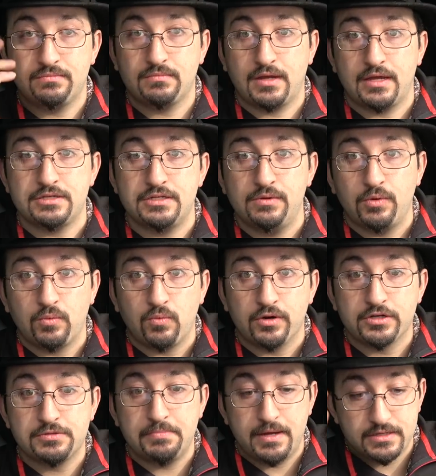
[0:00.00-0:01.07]
got to see what
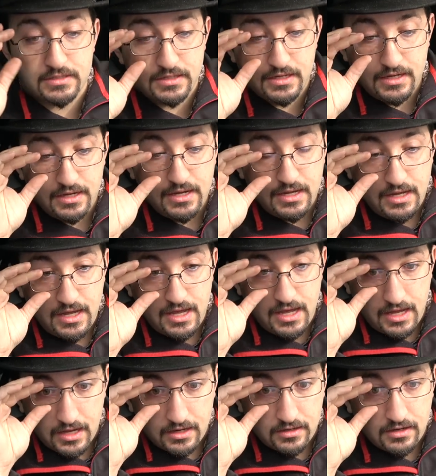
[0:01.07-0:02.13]
works best,
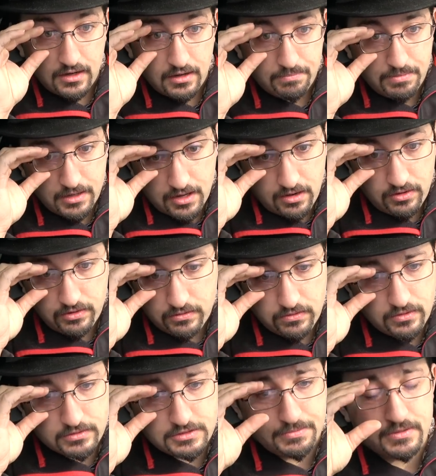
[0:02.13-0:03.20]
and uh, pick out
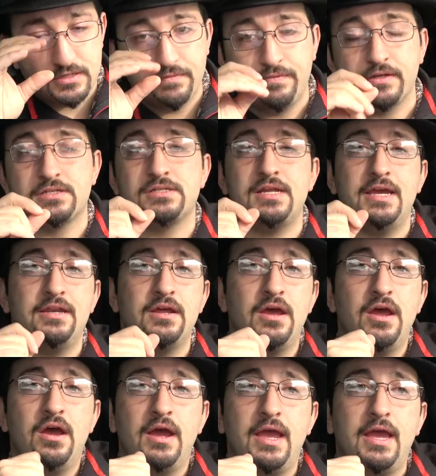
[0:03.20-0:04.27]
your specific state
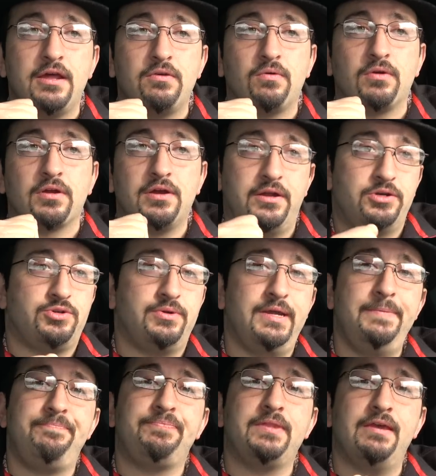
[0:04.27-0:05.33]
and or country.